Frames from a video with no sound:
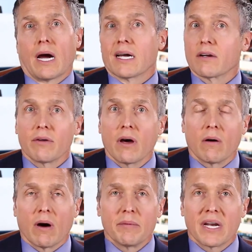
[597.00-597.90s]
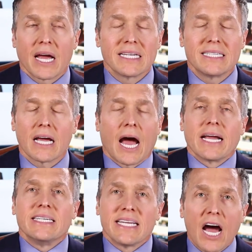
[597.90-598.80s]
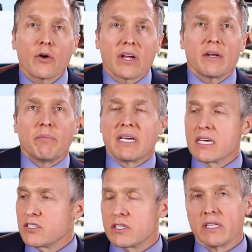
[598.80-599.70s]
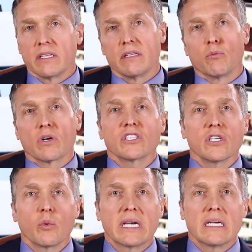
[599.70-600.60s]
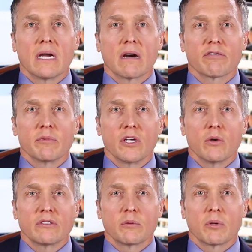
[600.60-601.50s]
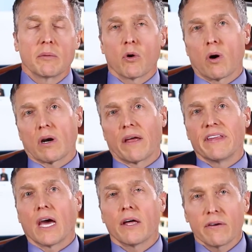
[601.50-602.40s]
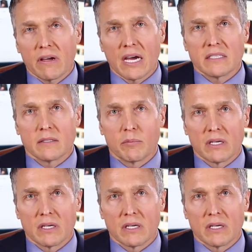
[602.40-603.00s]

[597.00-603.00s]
I don't know. I mean, I doubt it because we're still waiting to hear from the U.S. Supreme Court on the other case in